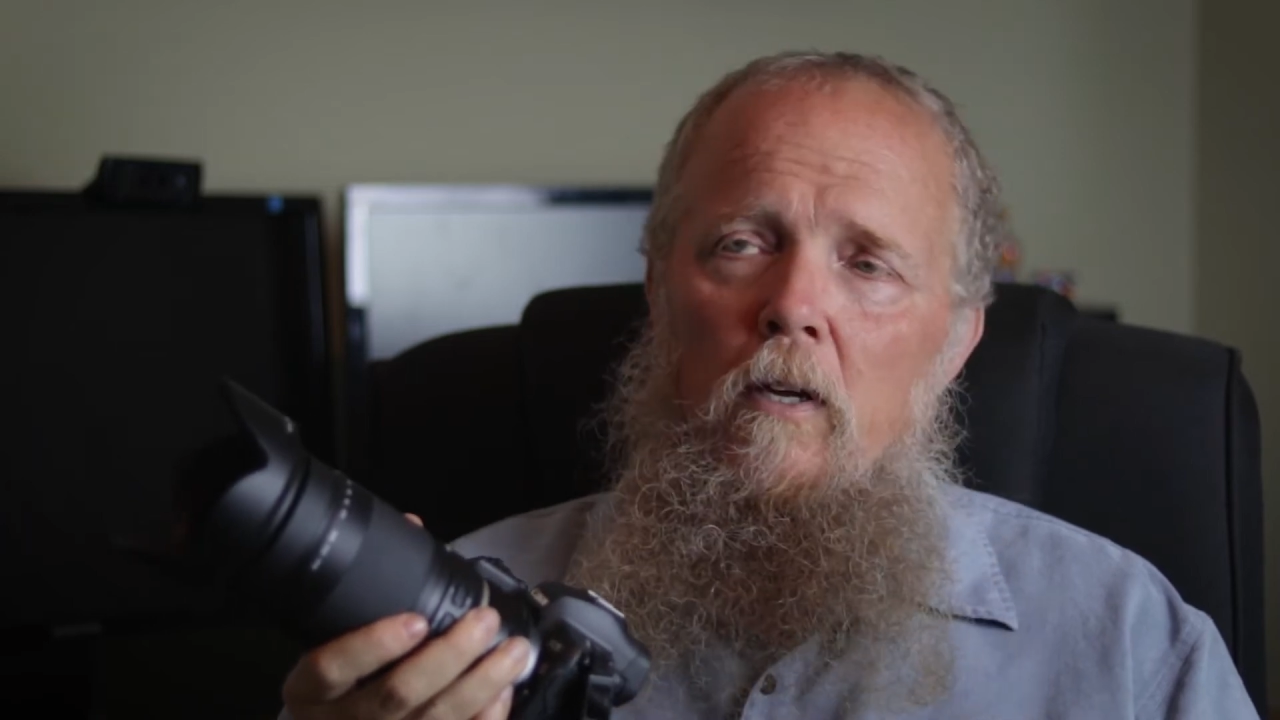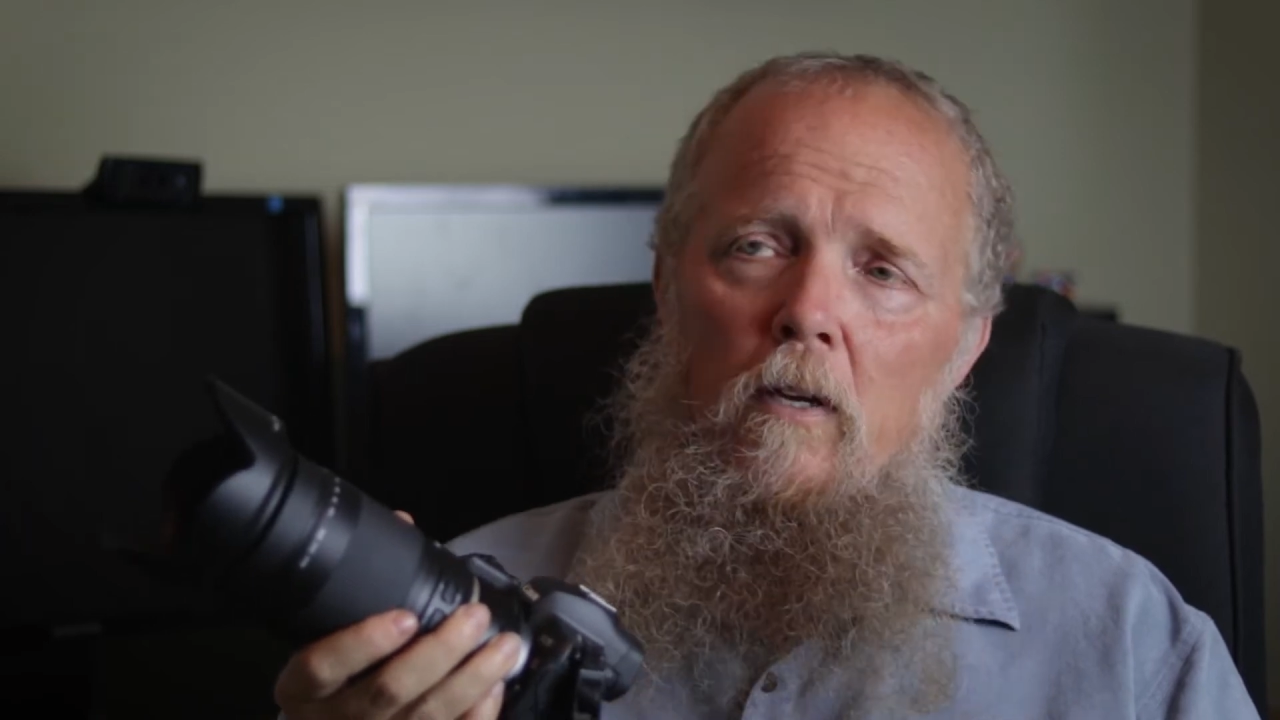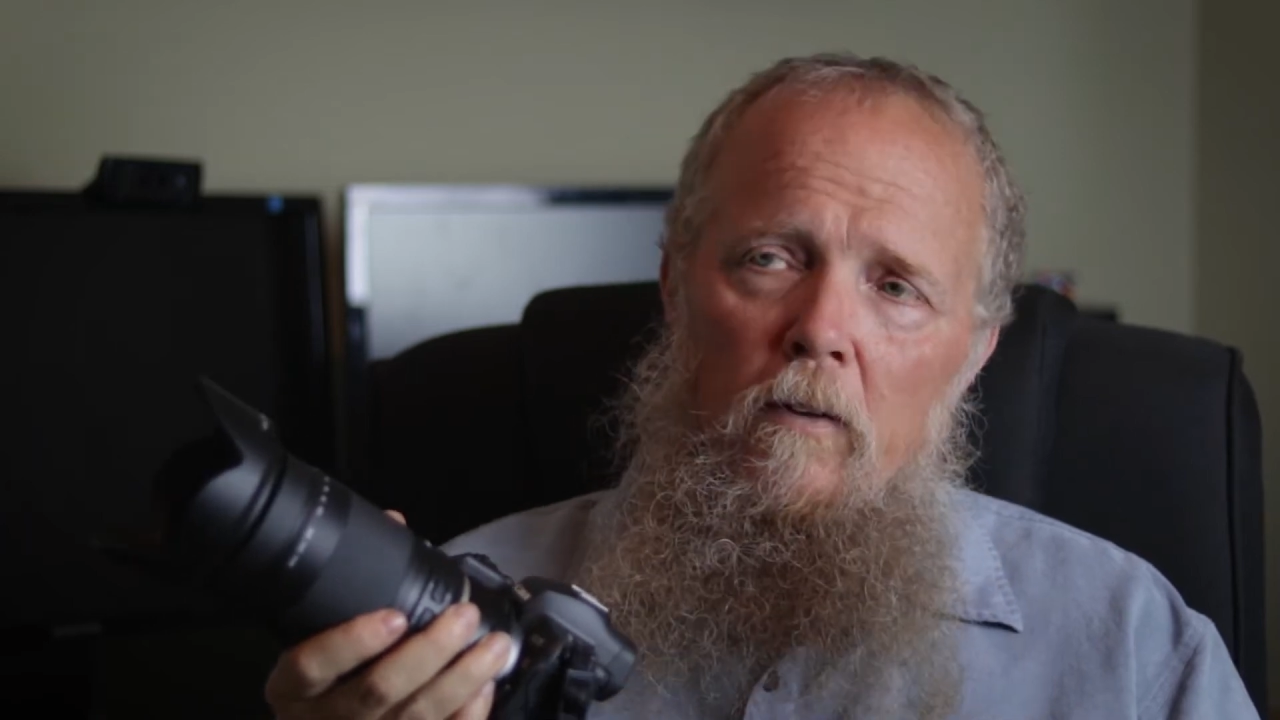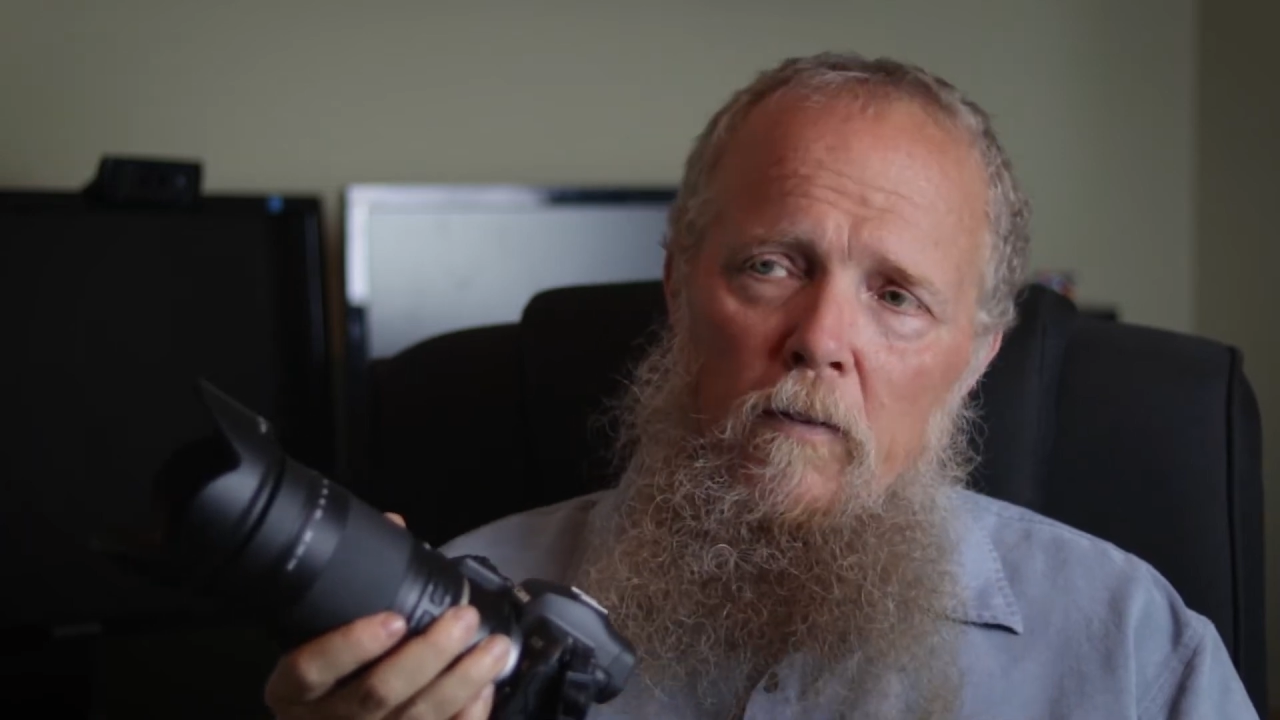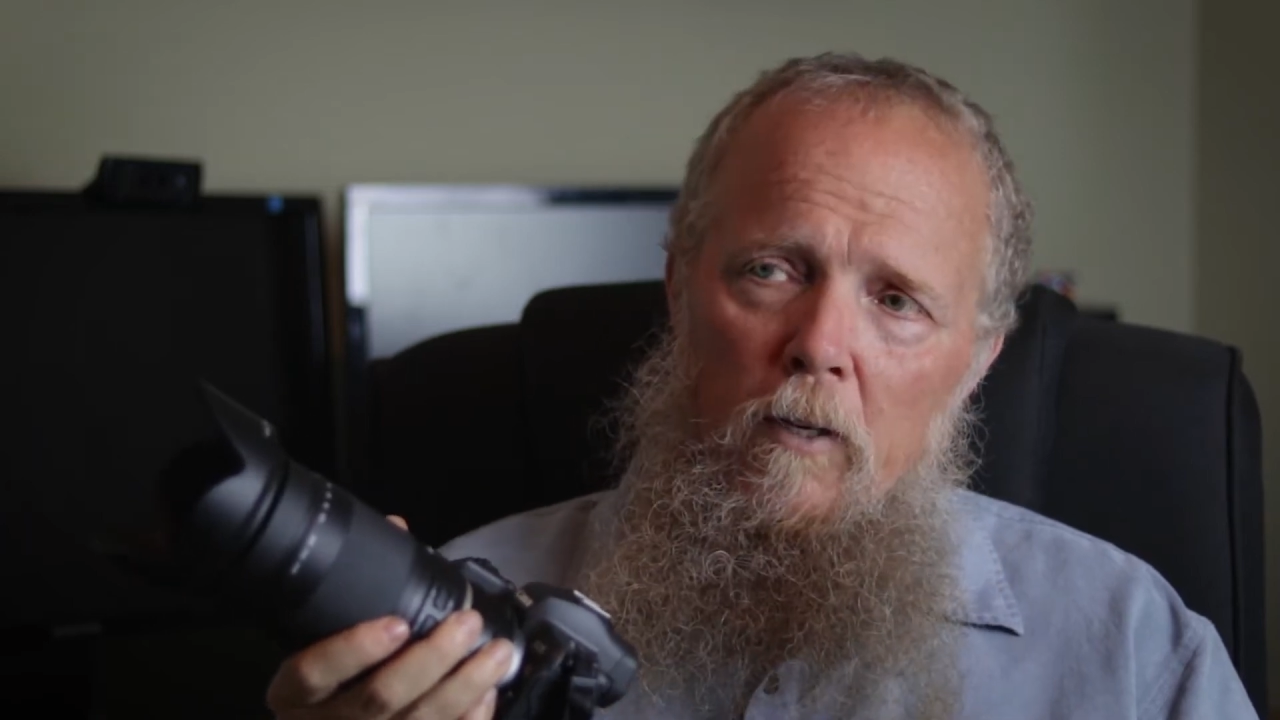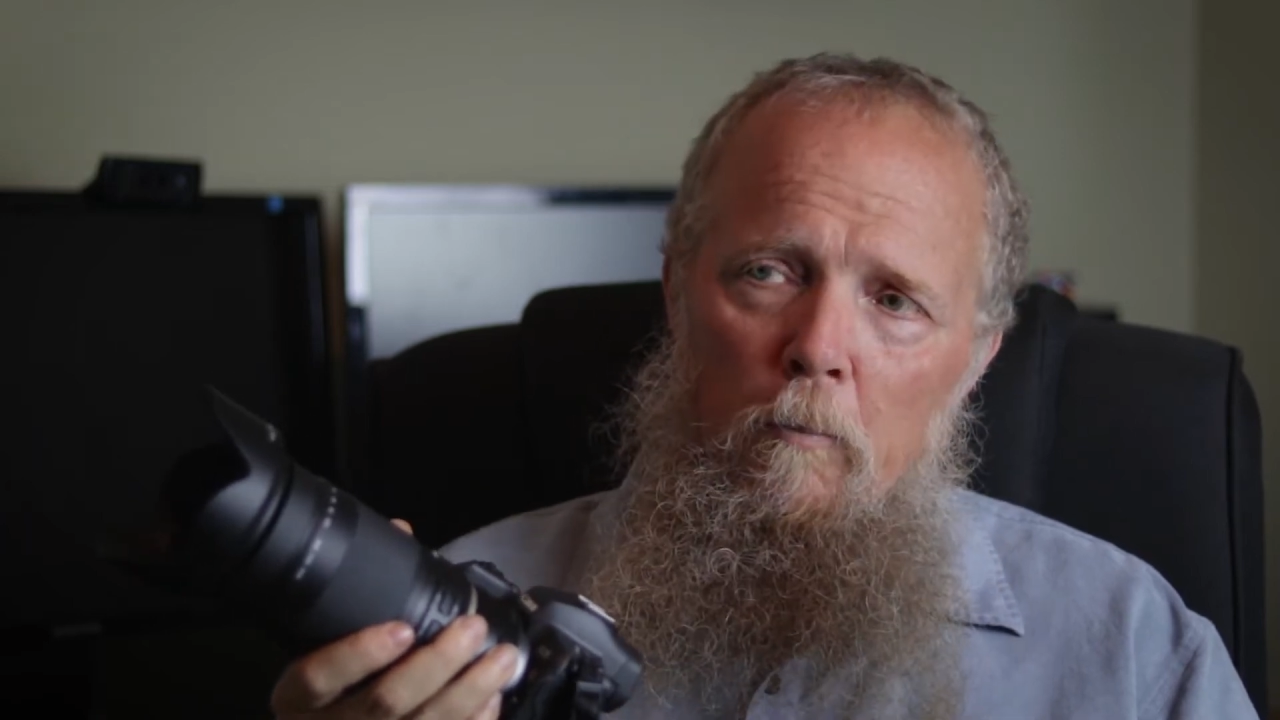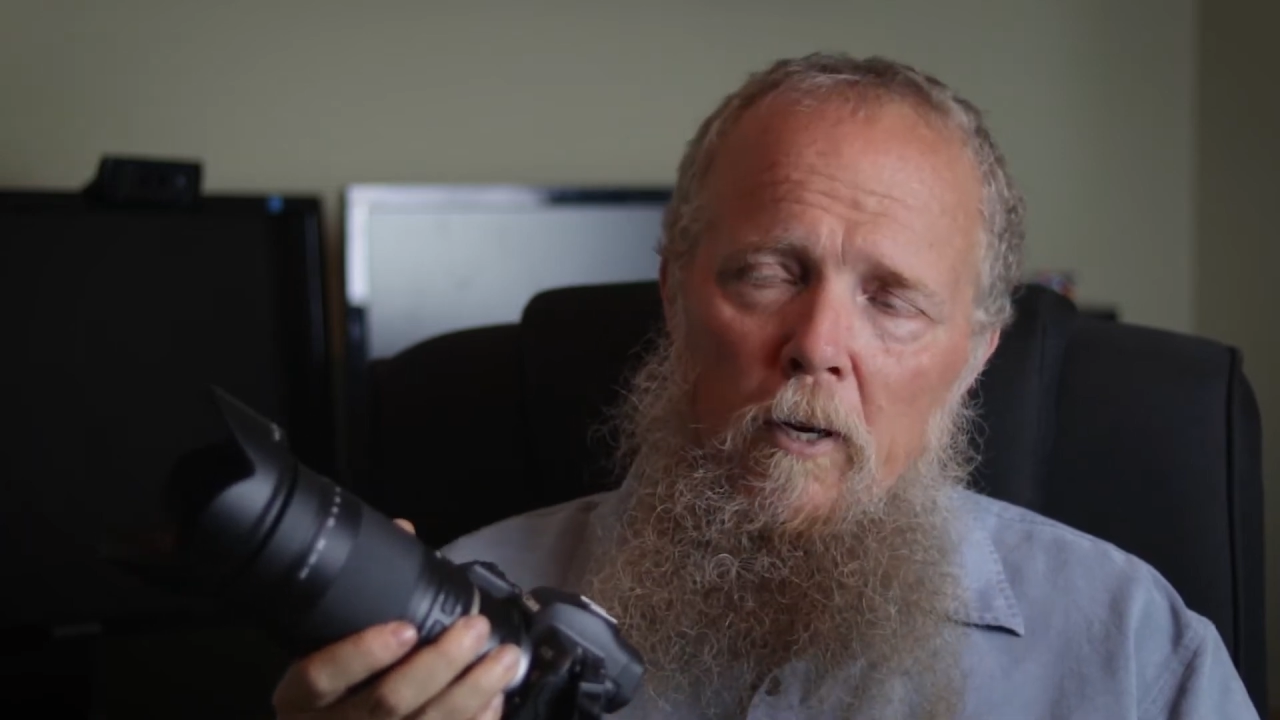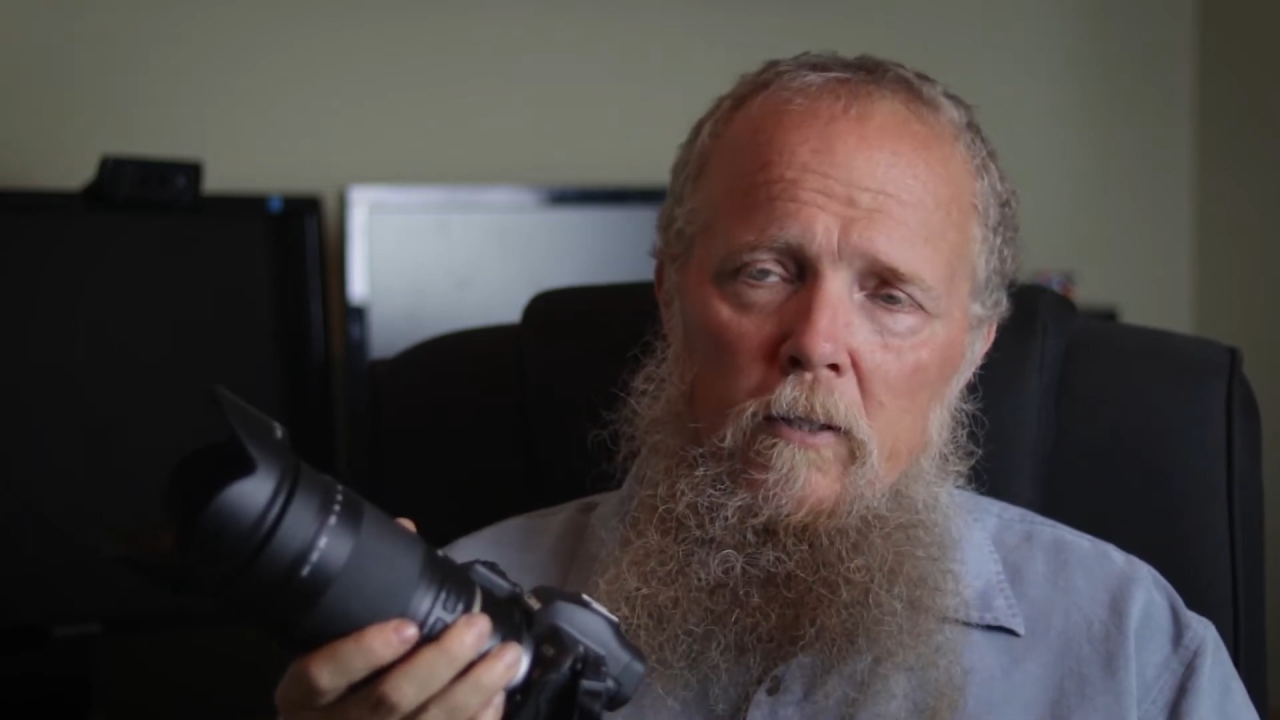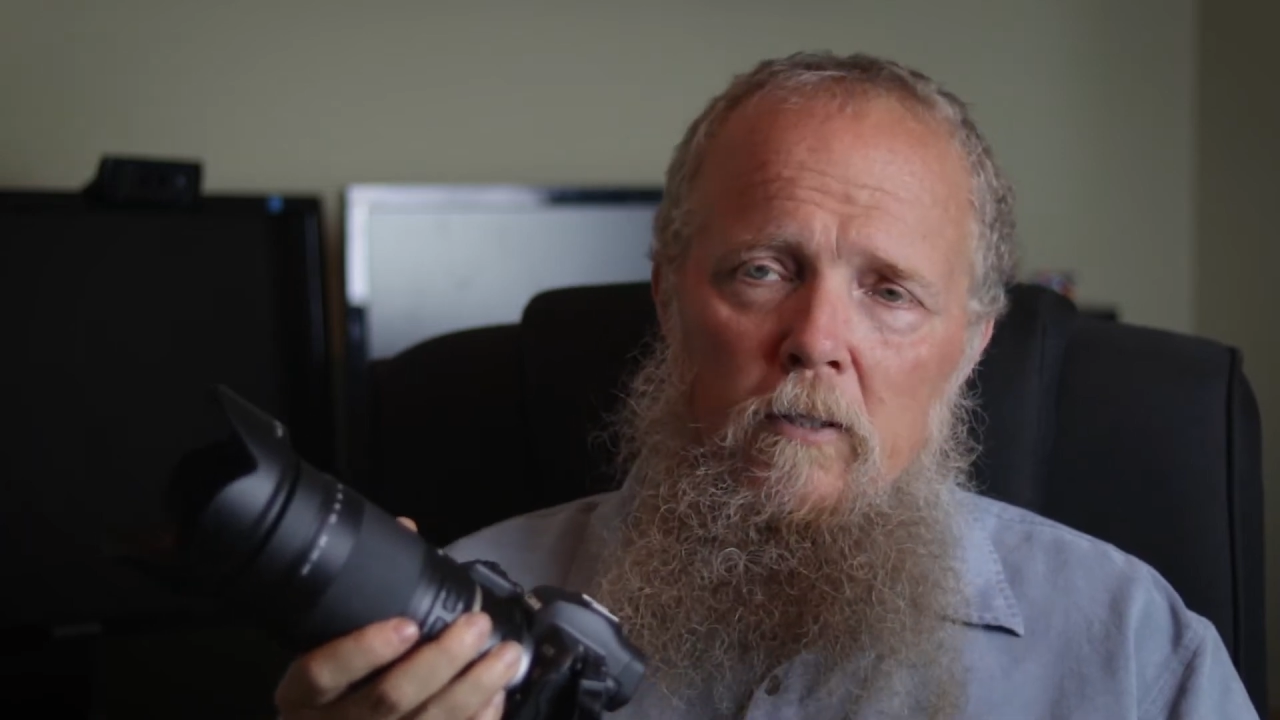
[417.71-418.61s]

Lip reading: If you compare it